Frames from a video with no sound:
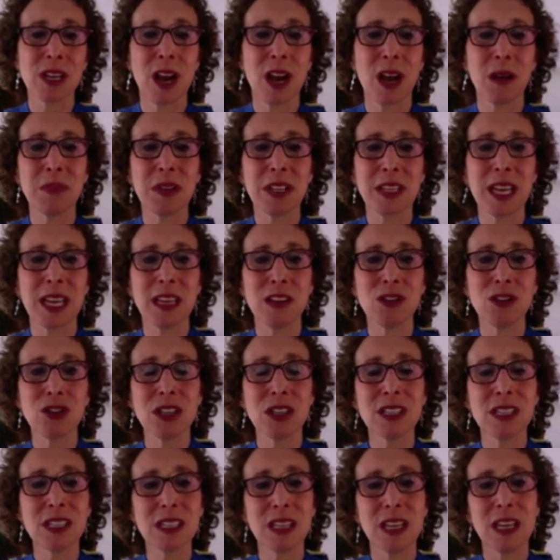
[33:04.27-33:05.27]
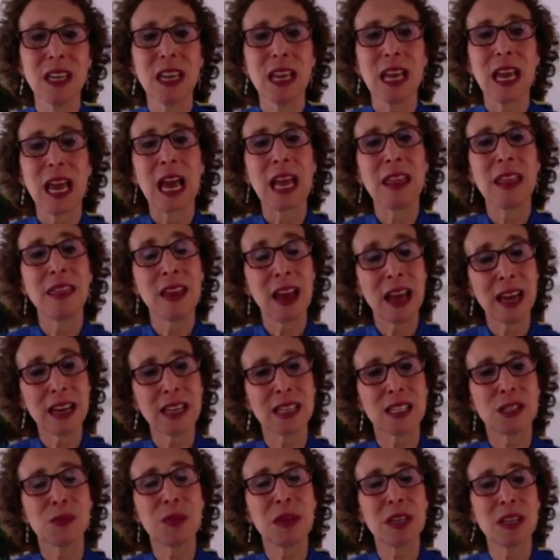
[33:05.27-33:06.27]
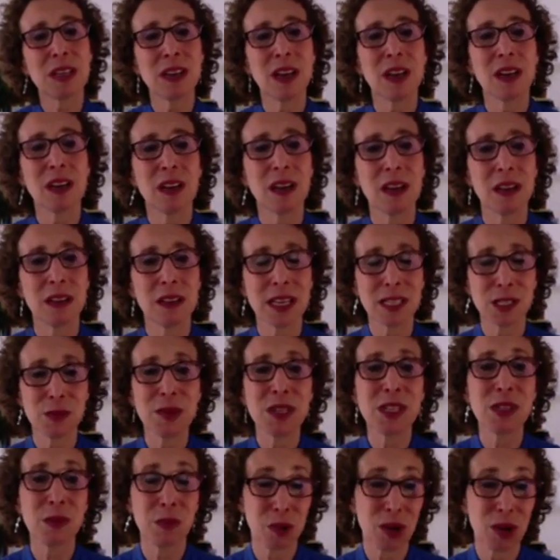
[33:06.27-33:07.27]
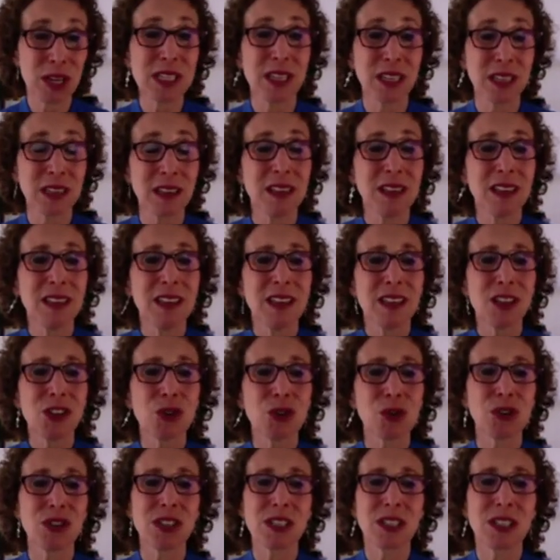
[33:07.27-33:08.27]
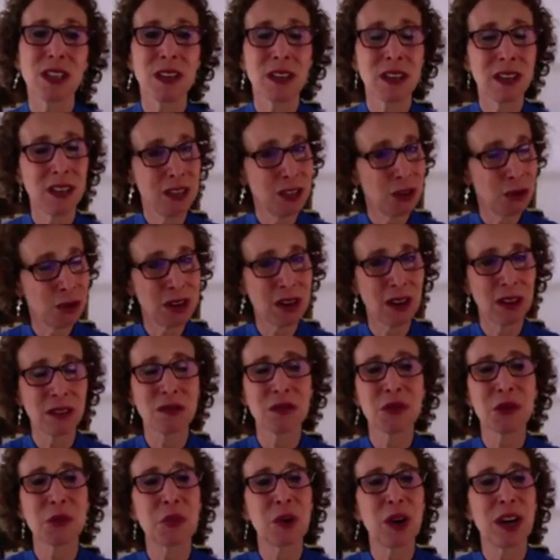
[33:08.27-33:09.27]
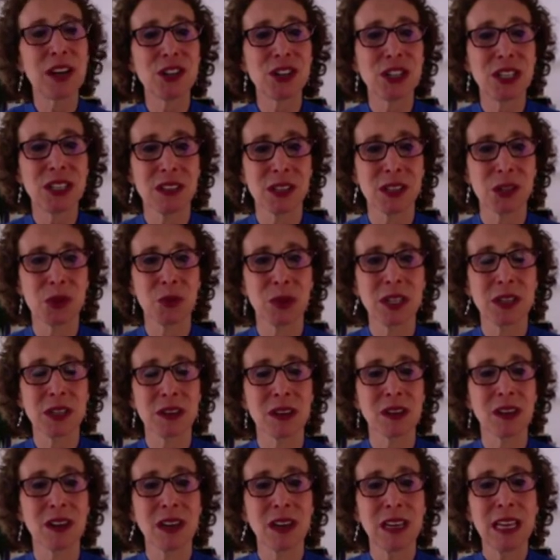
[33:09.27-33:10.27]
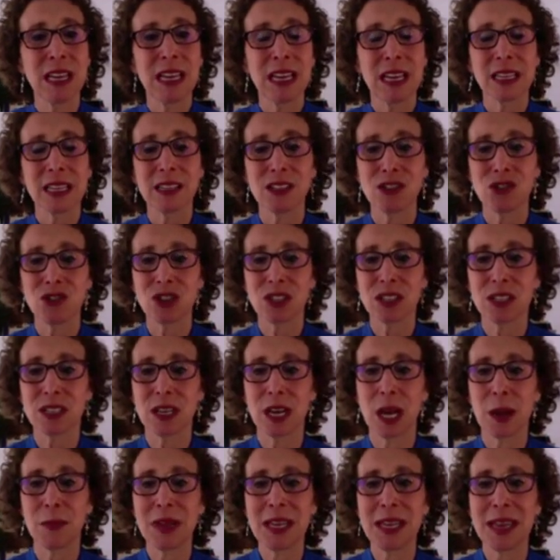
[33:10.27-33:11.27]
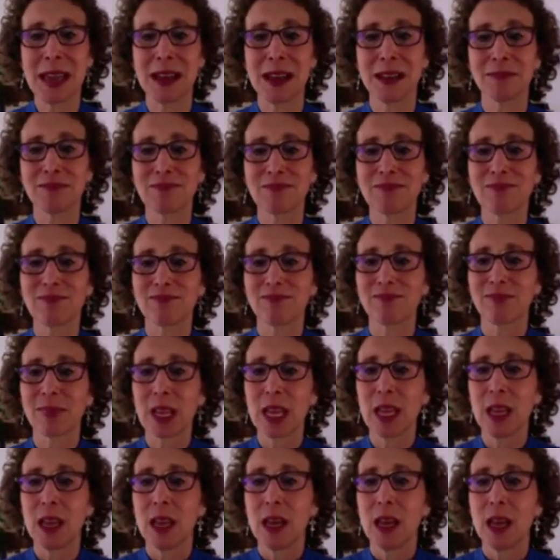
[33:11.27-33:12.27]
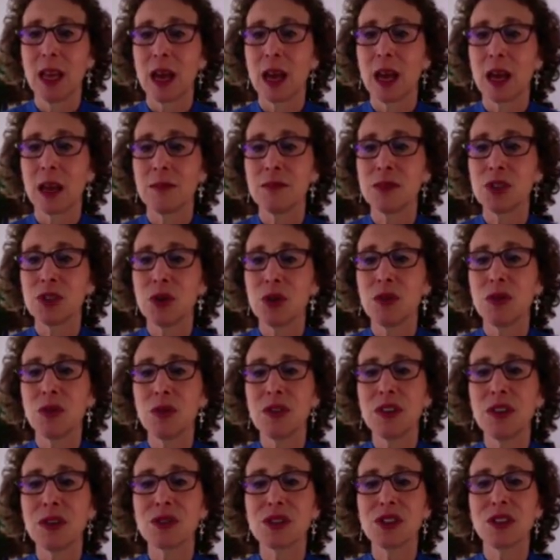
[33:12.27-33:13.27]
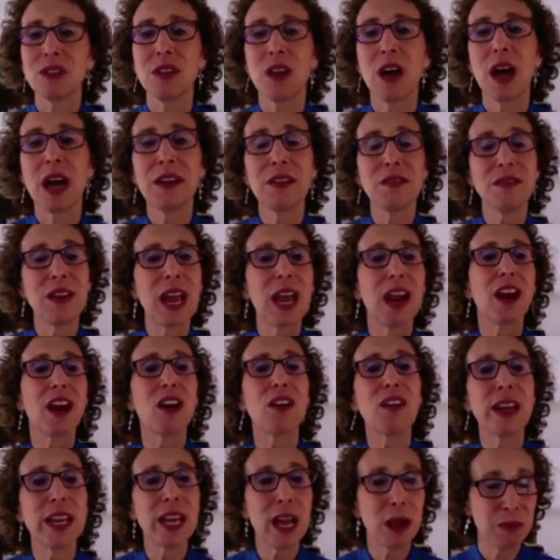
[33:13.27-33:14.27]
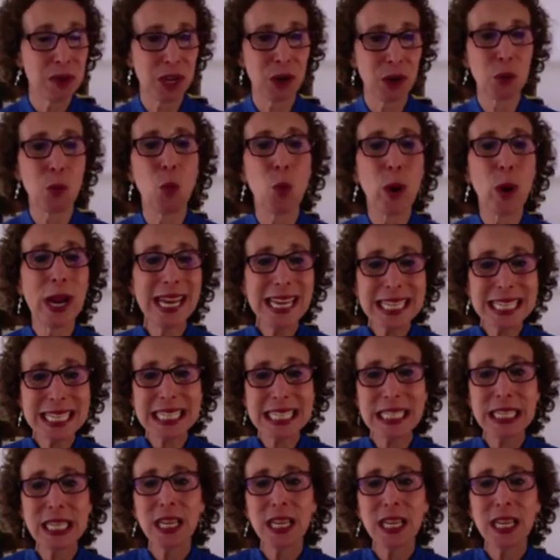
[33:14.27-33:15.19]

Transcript: complications, and that has been uh, that's been depressing. George sunk into another depression this winter and is just coming out. Um, so there's a lot of hurry up and wait,